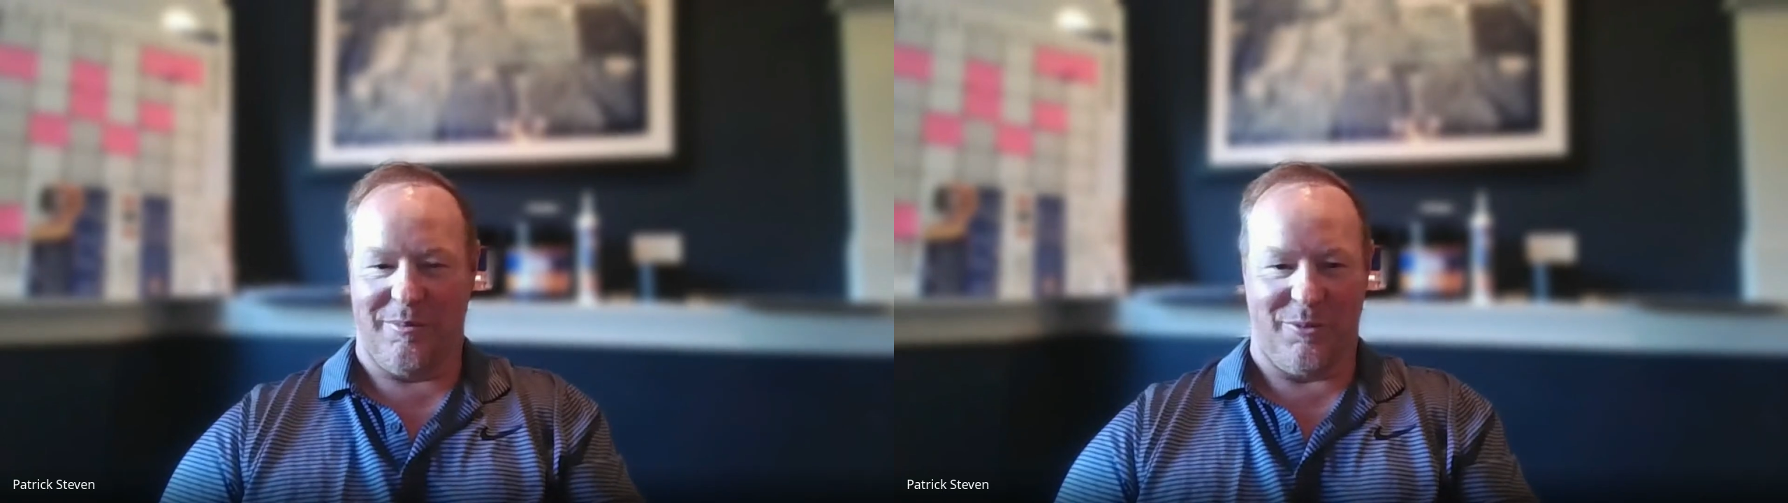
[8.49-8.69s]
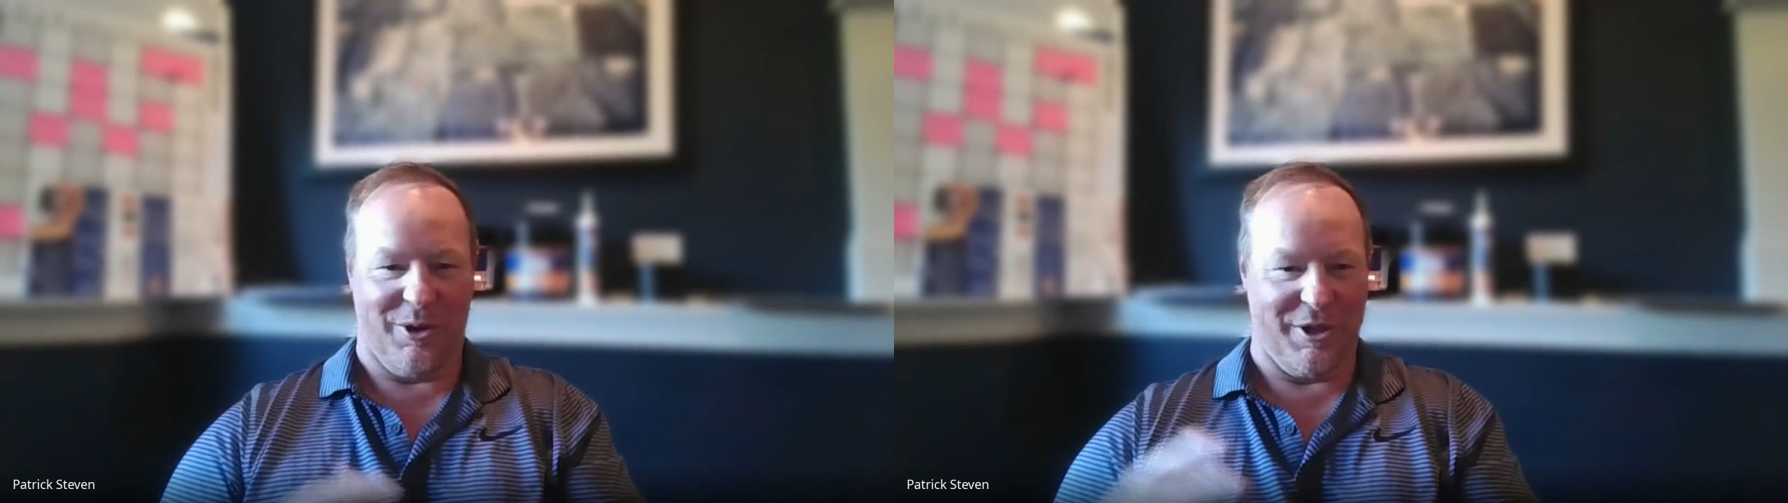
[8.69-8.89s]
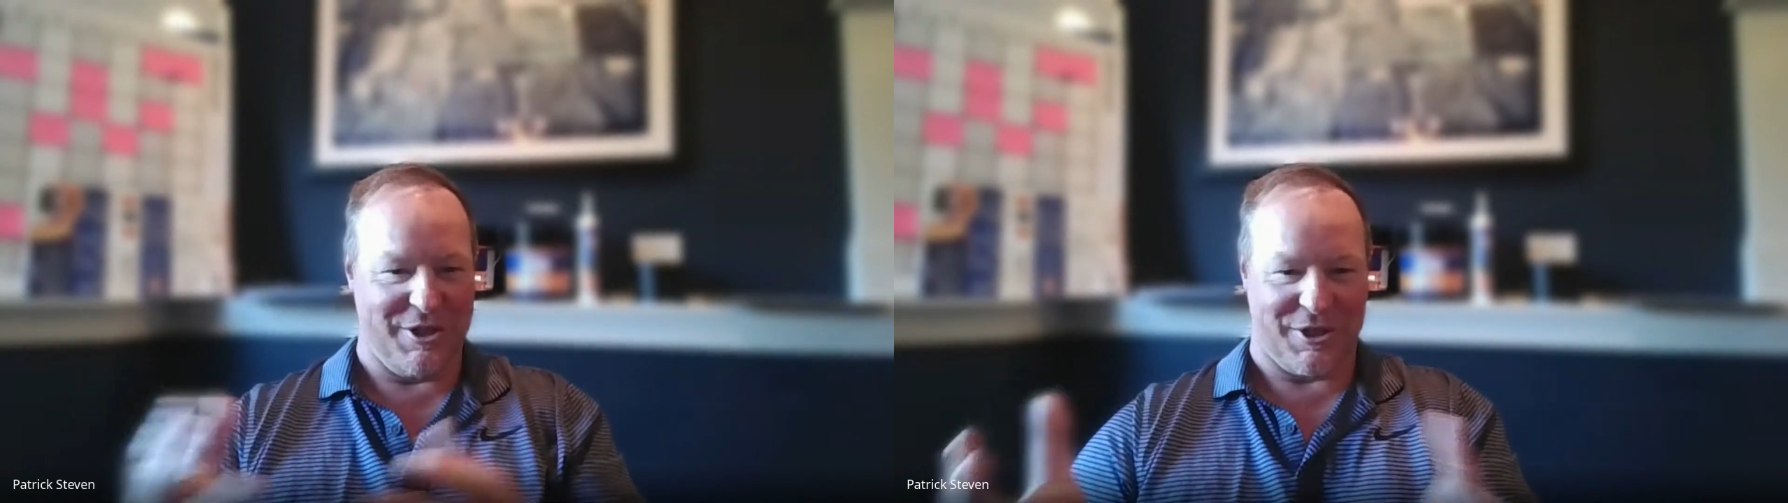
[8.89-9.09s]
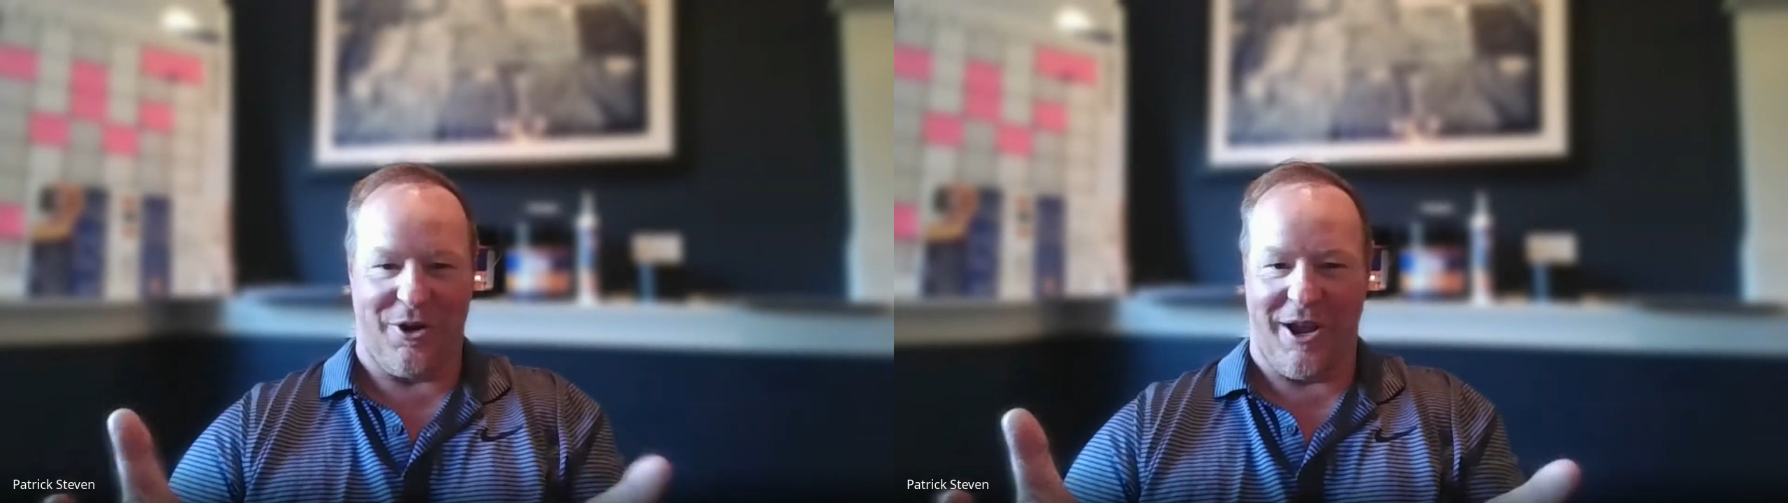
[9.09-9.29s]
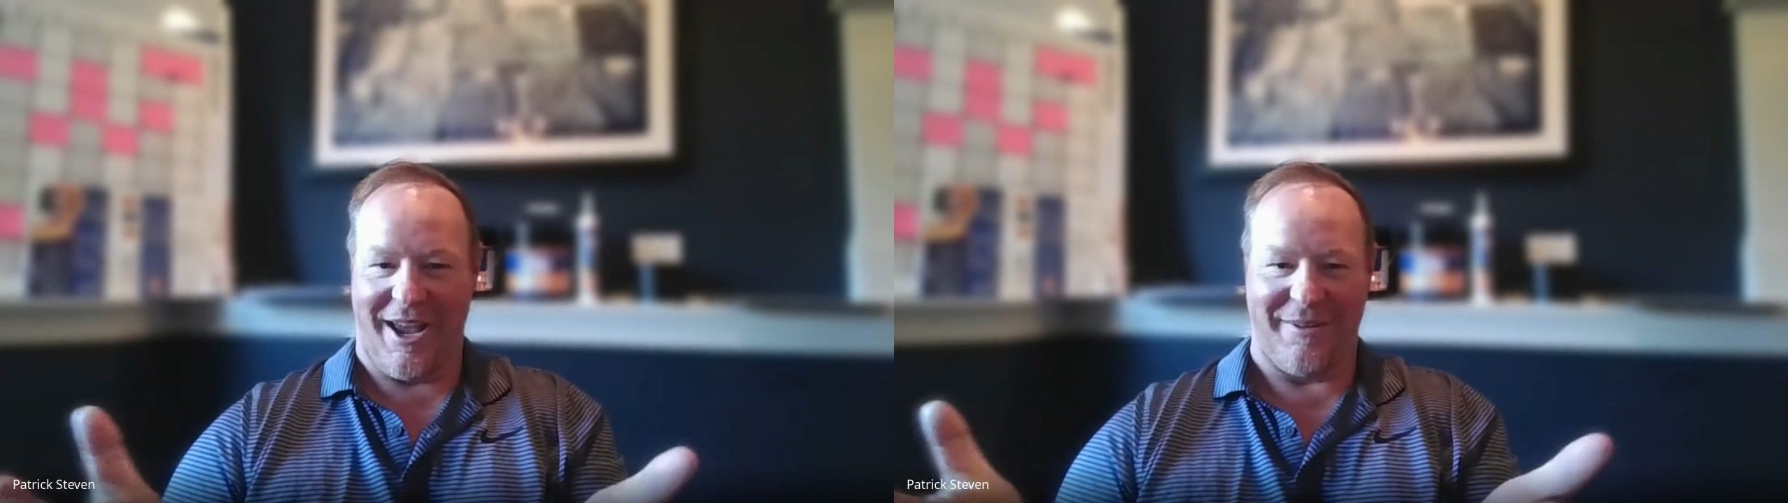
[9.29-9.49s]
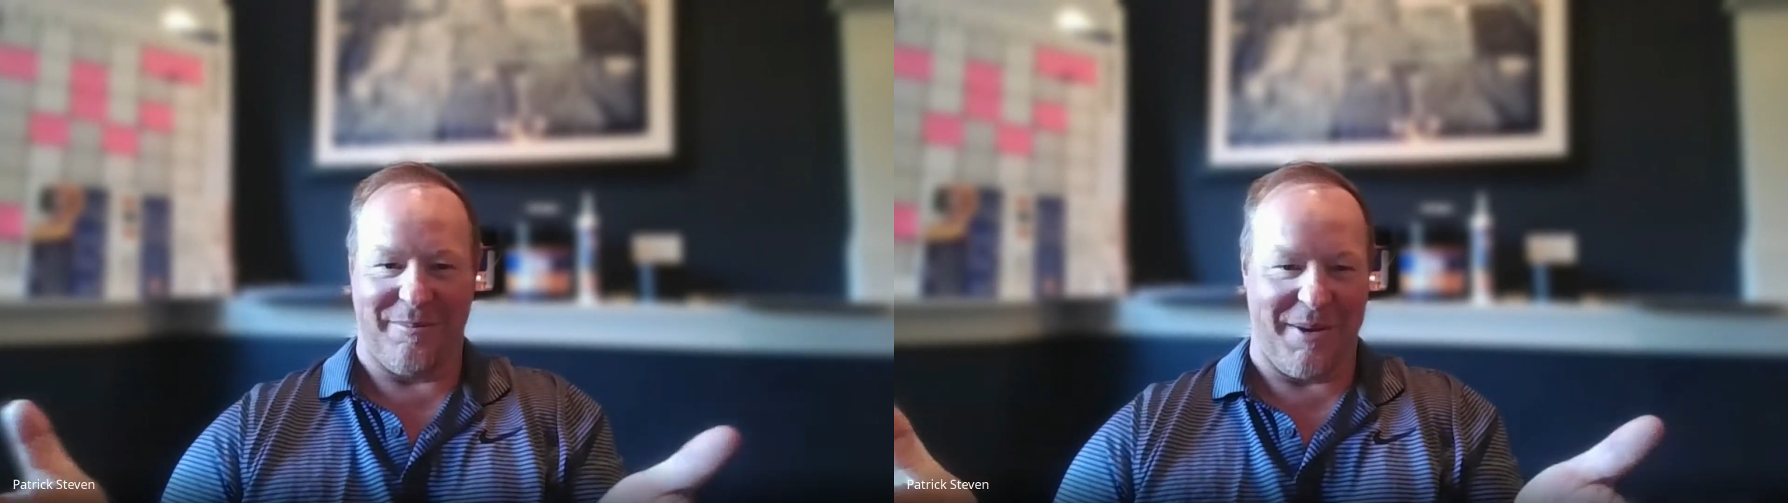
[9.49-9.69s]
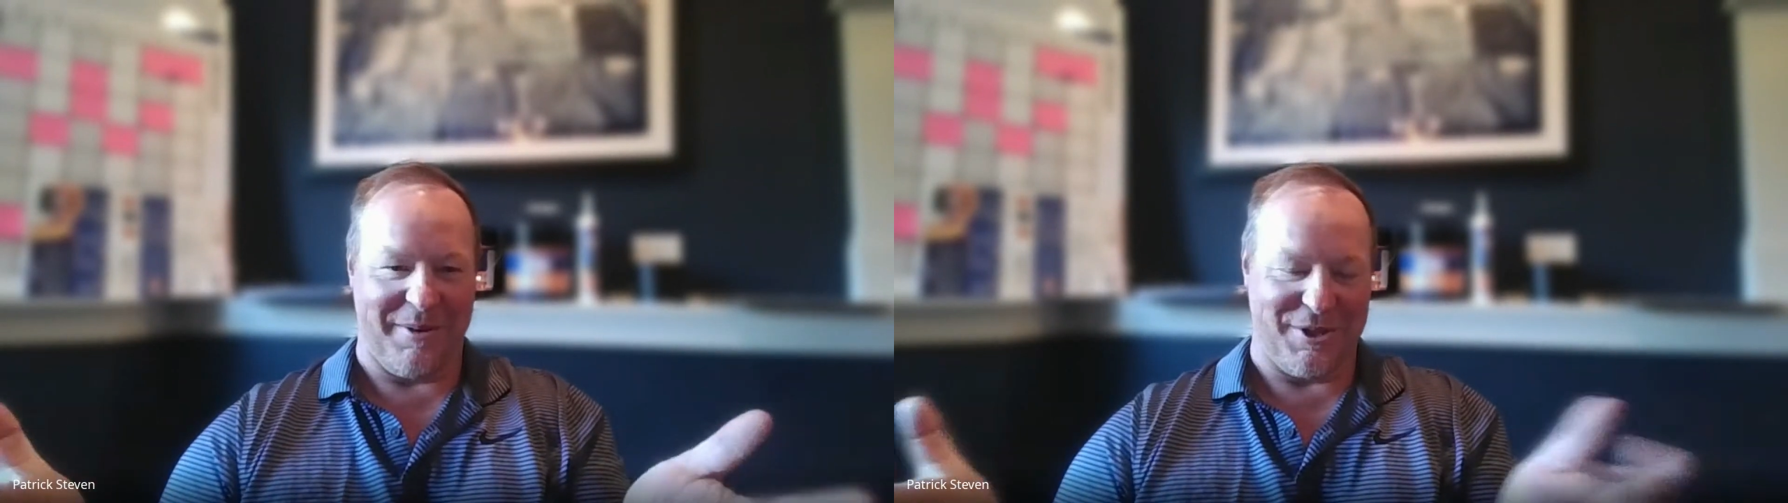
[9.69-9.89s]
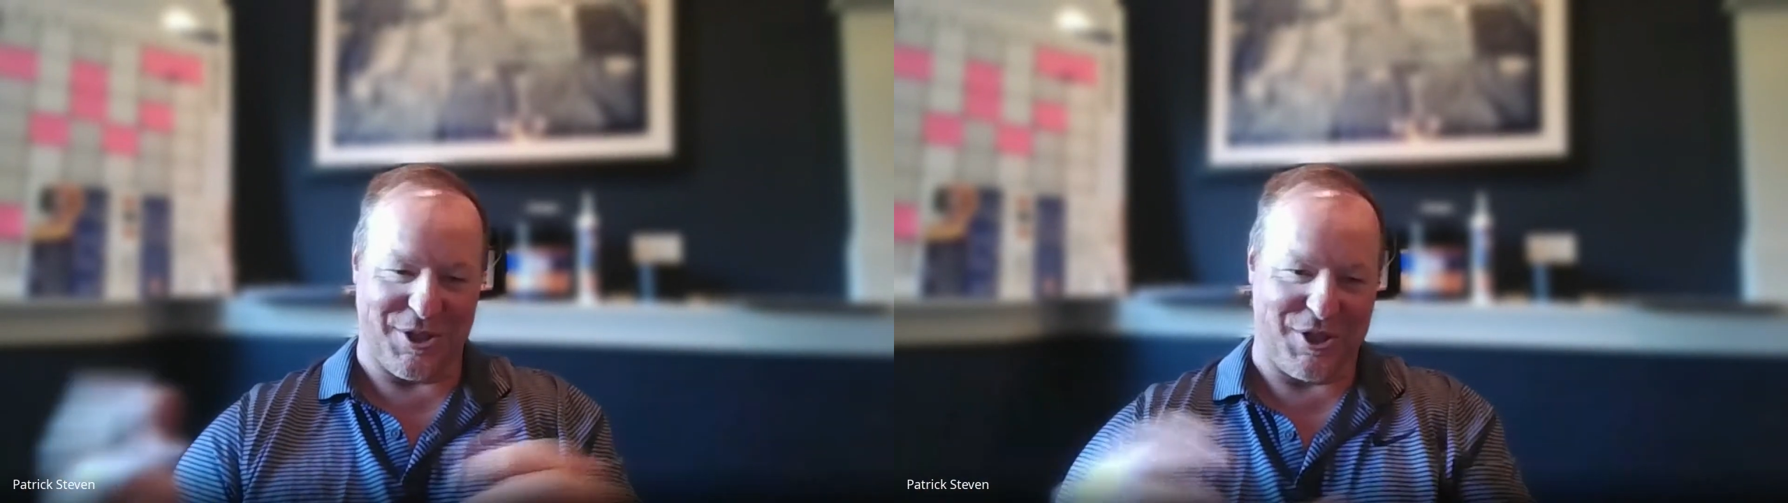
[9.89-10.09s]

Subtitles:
Really just go ahead and maybe just